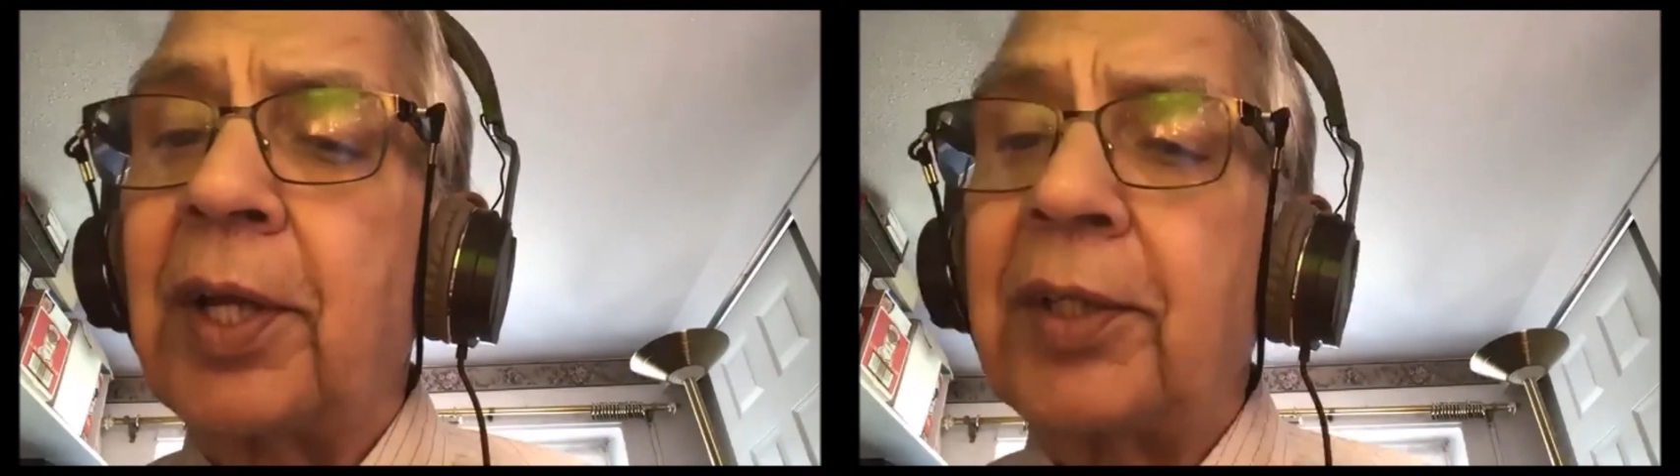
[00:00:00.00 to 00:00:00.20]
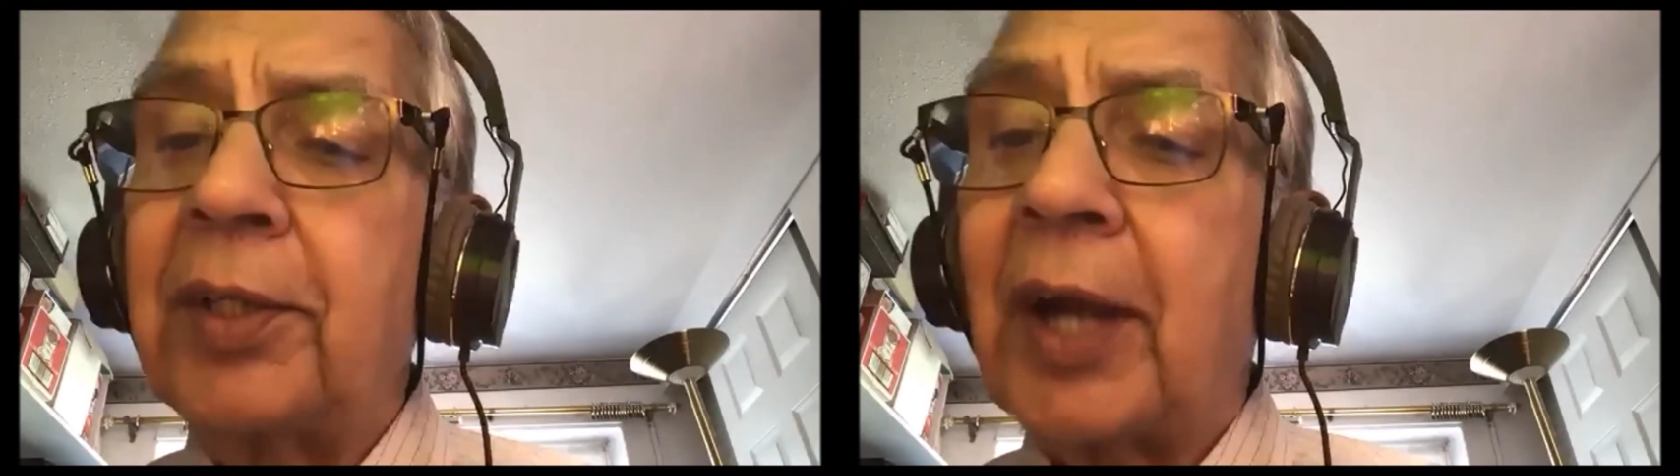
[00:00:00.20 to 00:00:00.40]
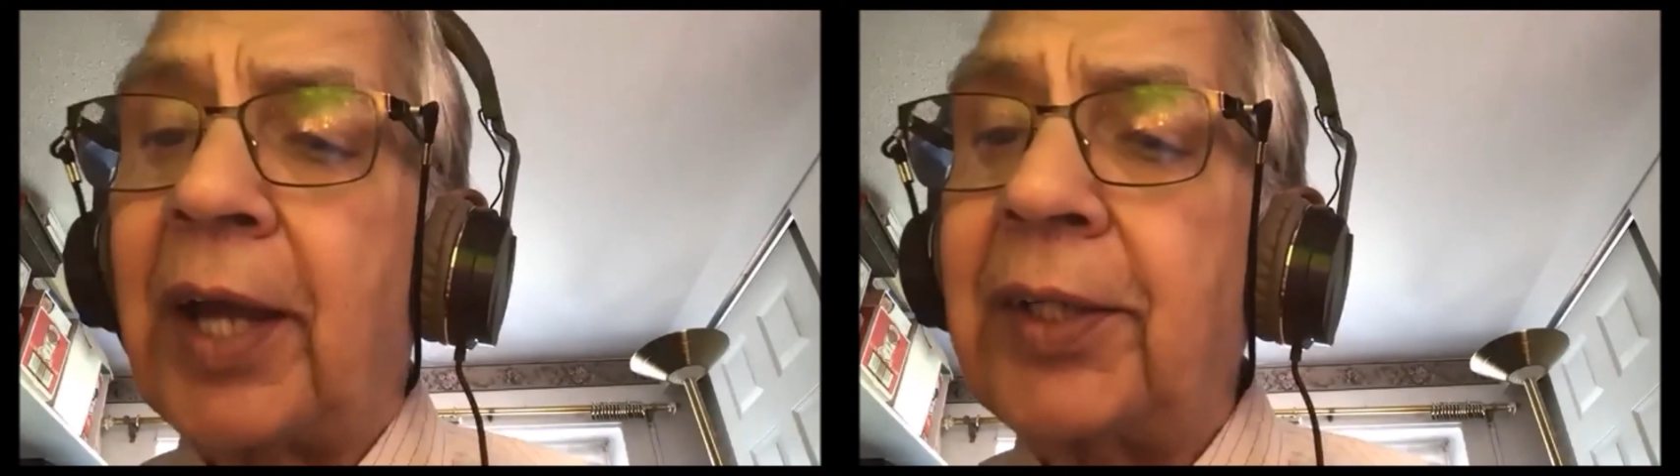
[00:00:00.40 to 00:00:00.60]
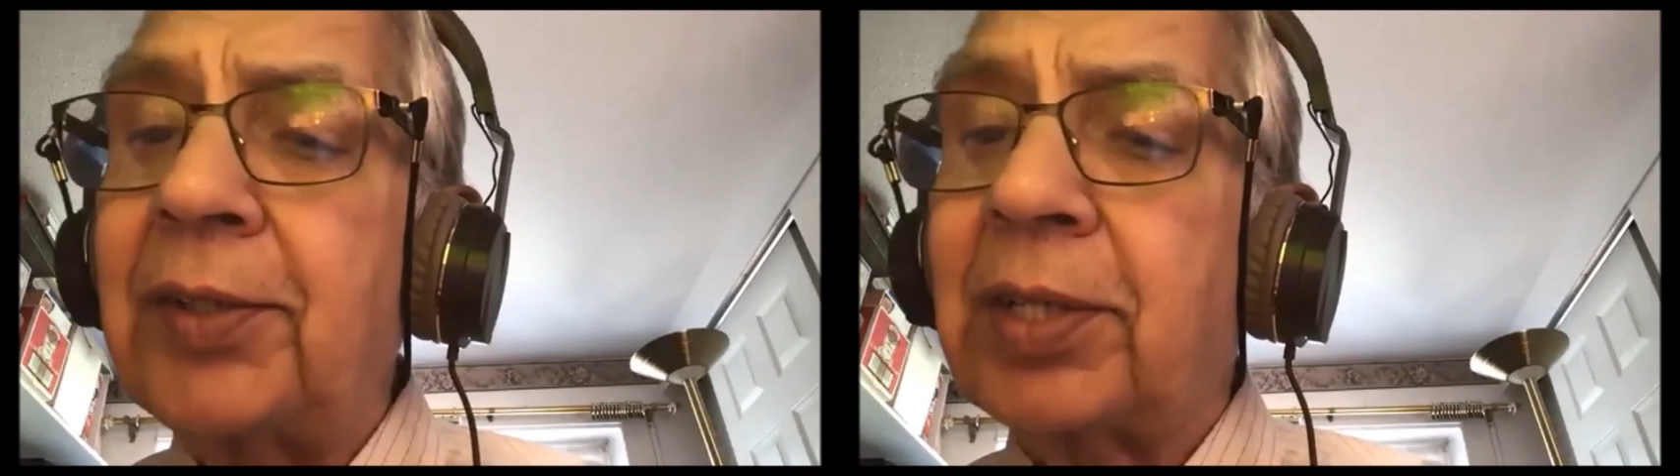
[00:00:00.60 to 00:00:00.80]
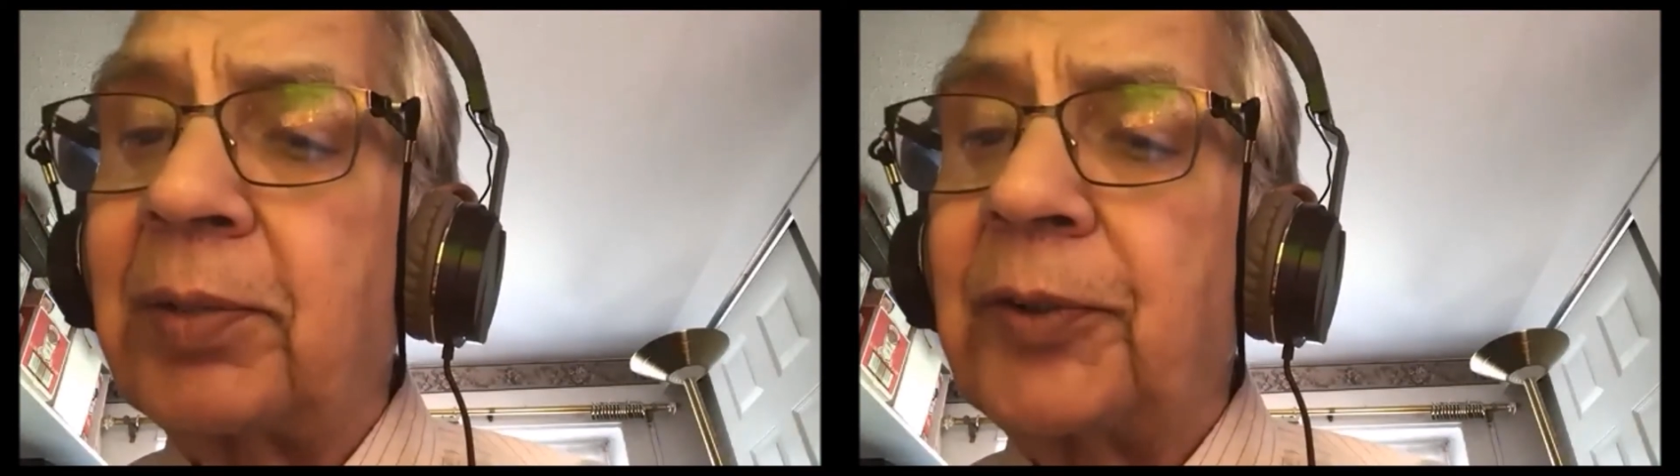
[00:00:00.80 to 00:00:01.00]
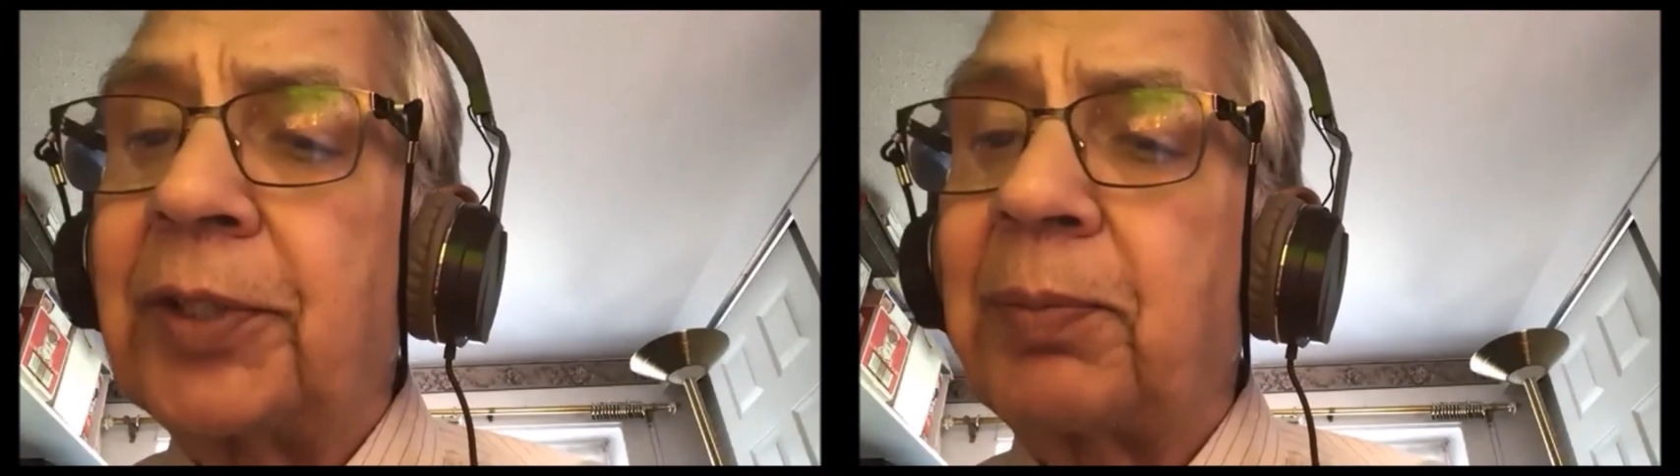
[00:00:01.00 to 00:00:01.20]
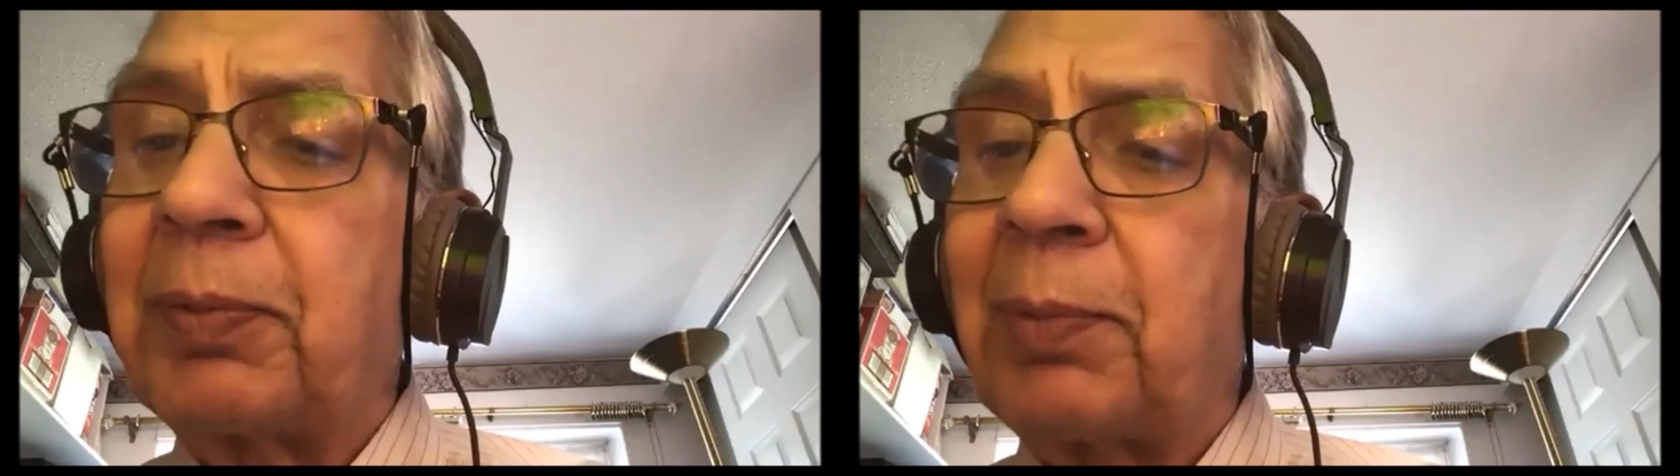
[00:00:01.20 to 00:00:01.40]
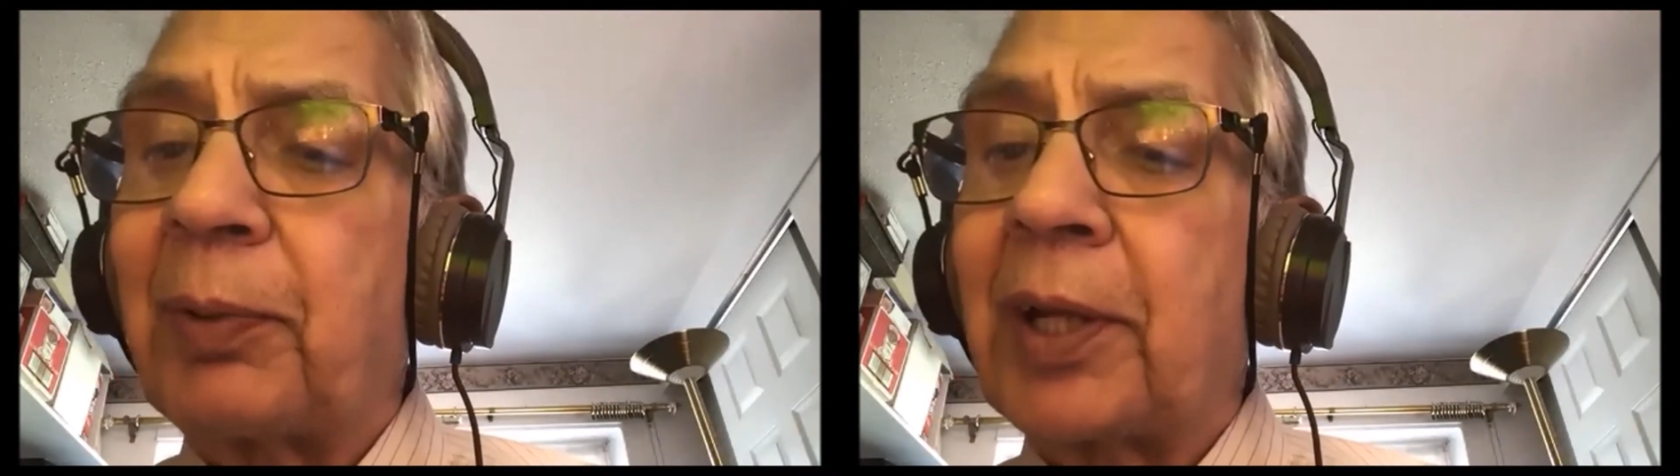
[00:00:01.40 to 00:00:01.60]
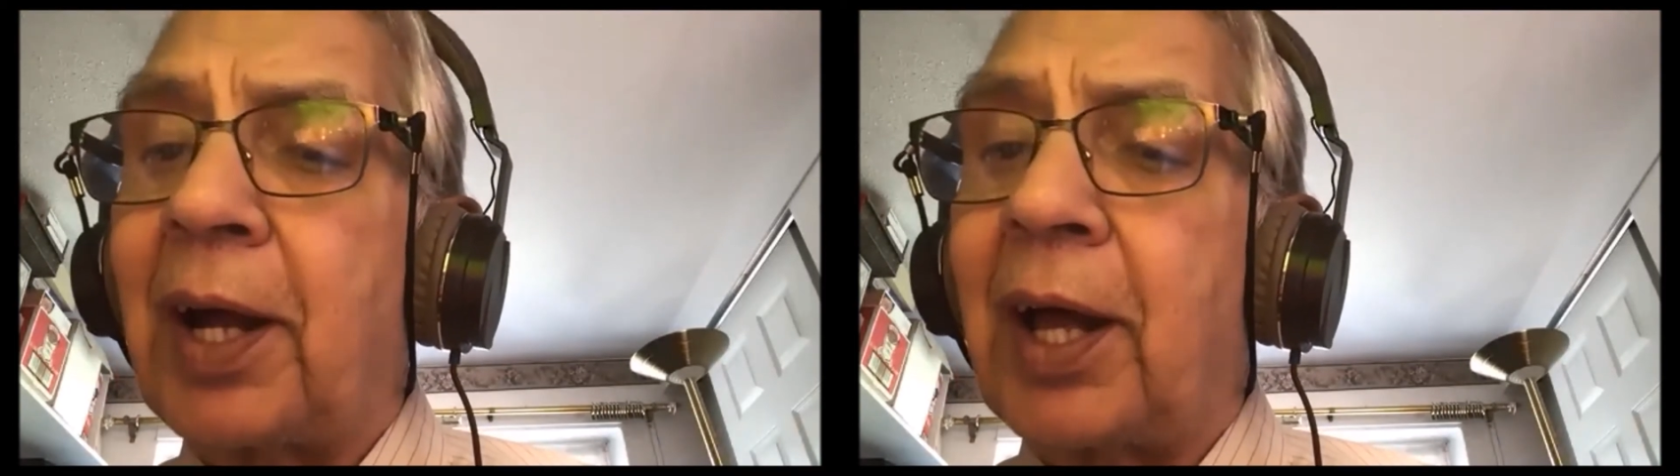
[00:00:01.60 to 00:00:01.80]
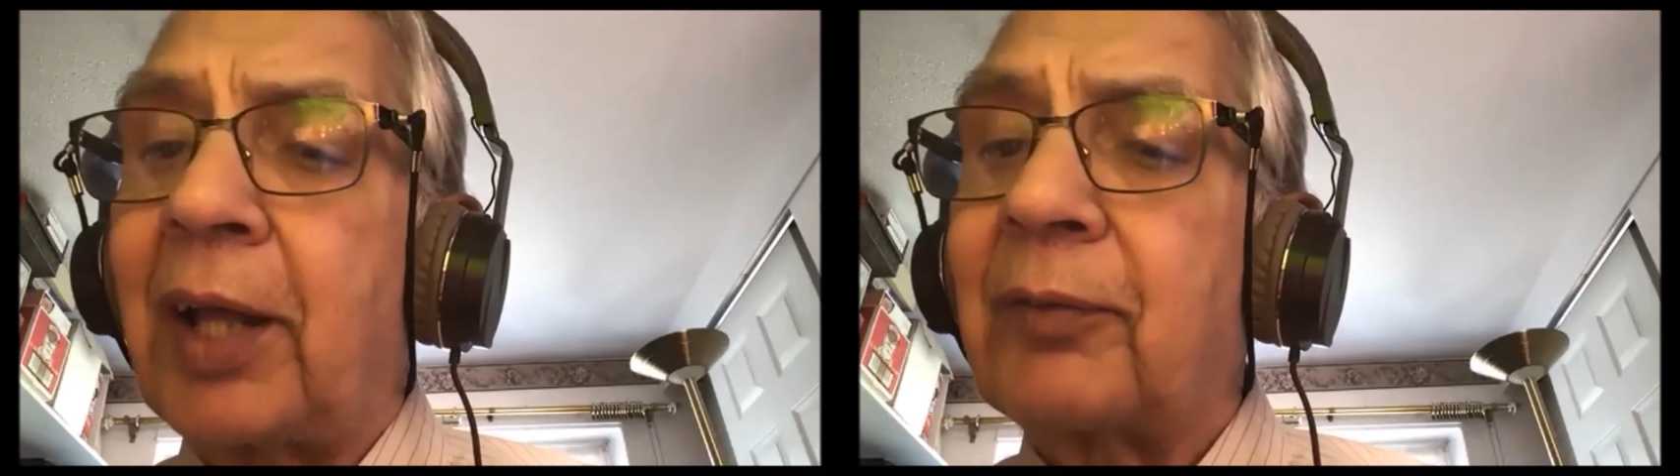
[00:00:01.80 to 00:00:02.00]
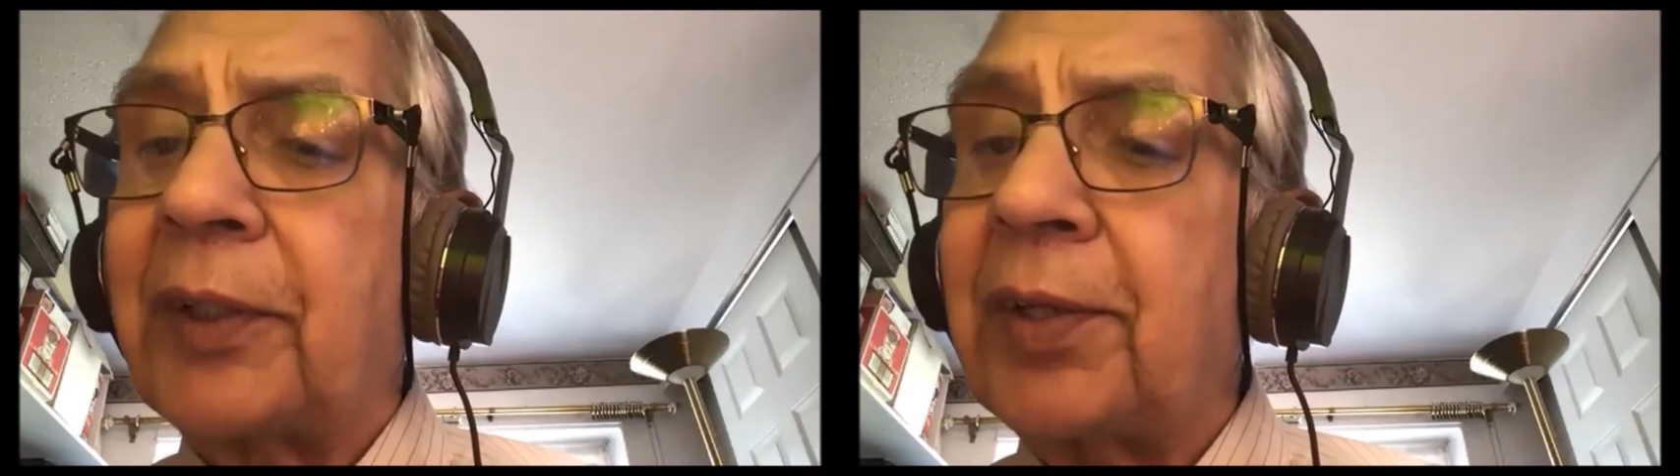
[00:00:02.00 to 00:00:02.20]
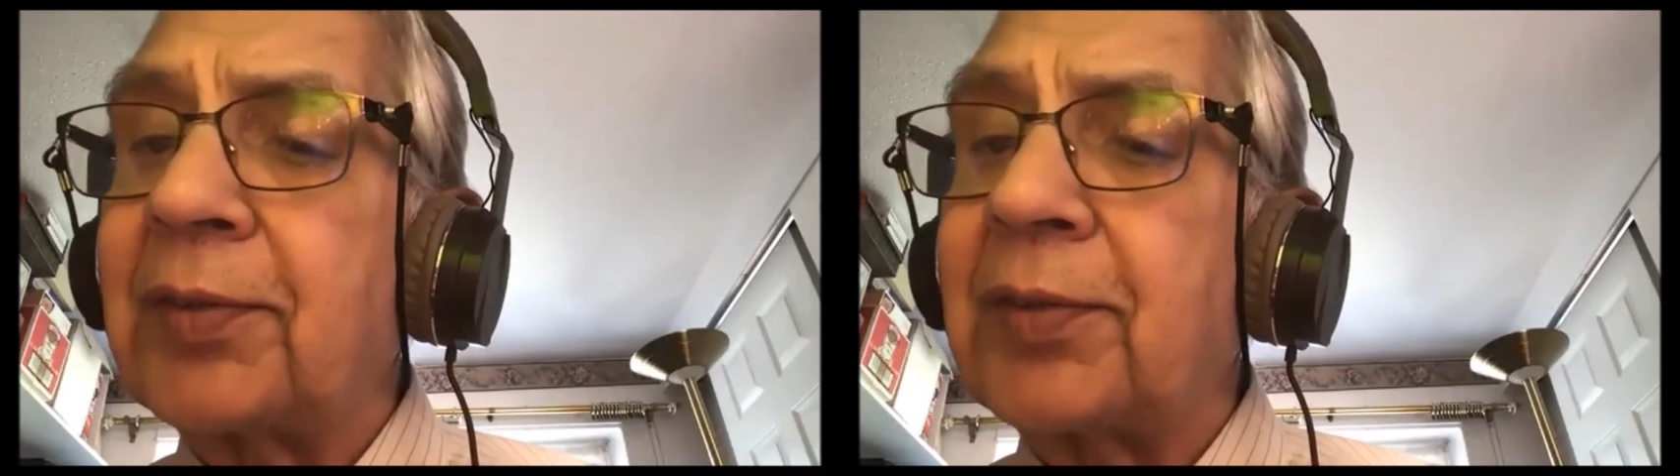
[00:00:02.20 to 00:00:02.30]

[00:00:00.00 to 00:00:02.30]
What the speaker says: Chinese community people are very